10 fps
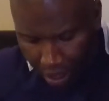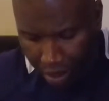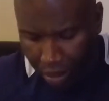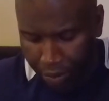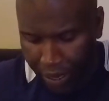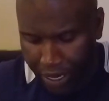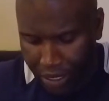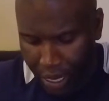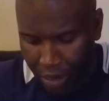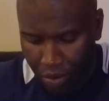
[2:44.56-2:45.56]
Going to
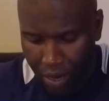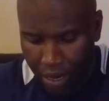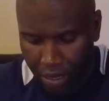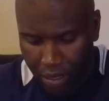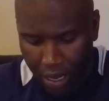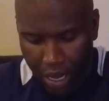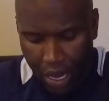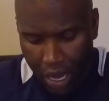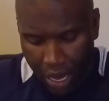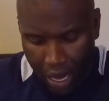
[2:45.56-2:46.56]
place that on there,
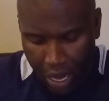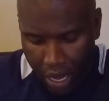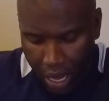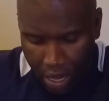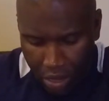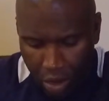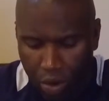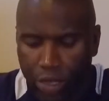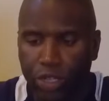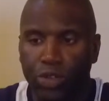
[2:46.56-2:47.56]
and you're
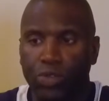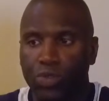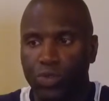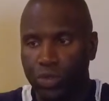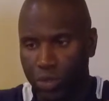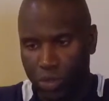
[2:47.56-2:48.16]
going to